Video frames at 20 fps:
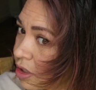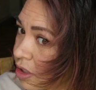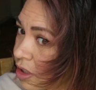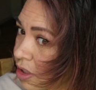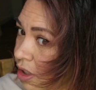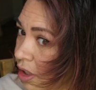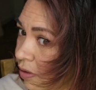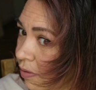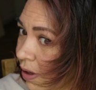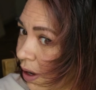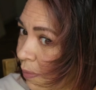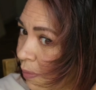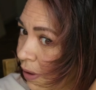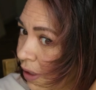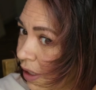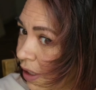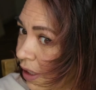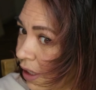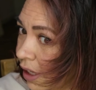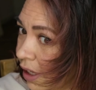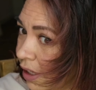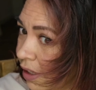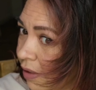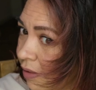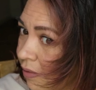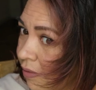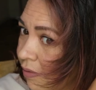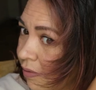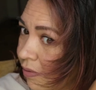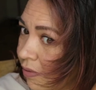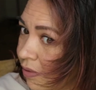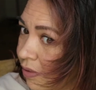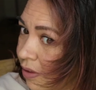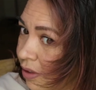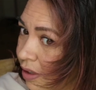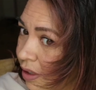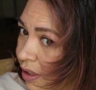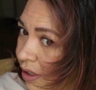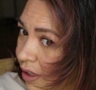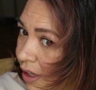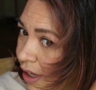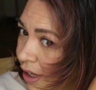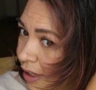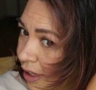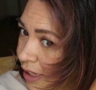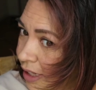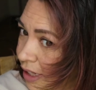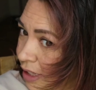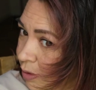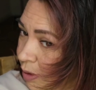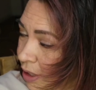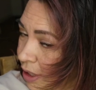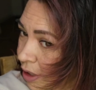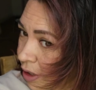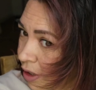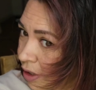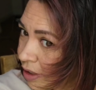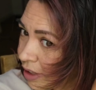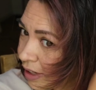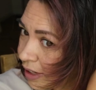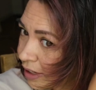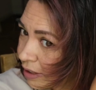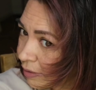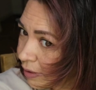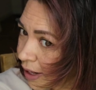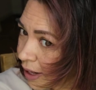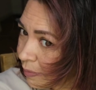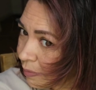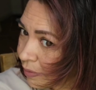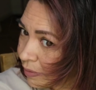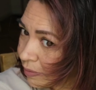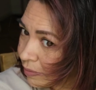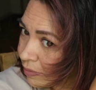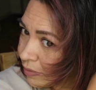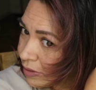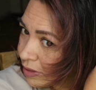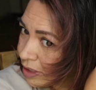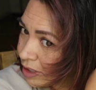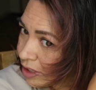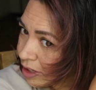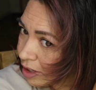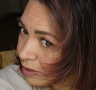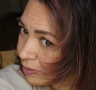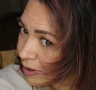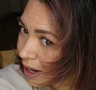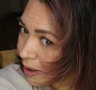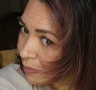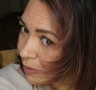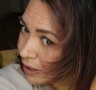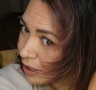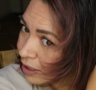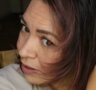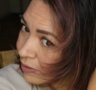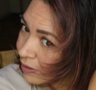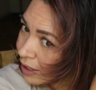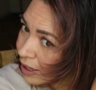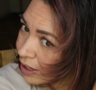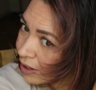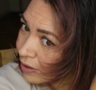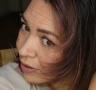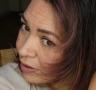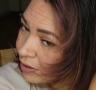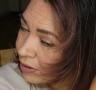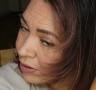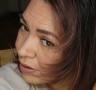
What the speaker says: start wrapping it again. I guess that's why they call it the air wrap. You start wrapping it around.